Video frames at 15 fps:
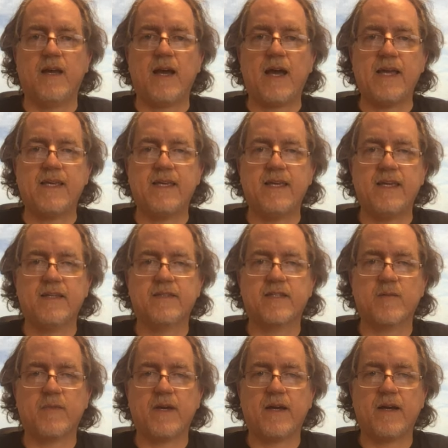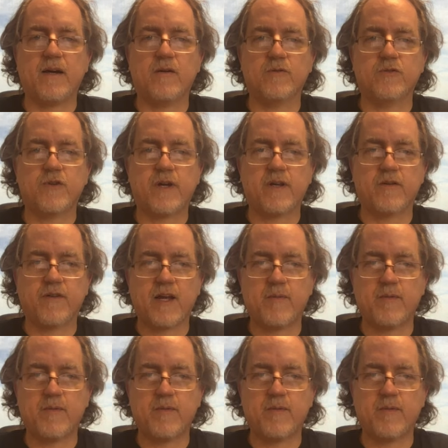I can't somehow try to grab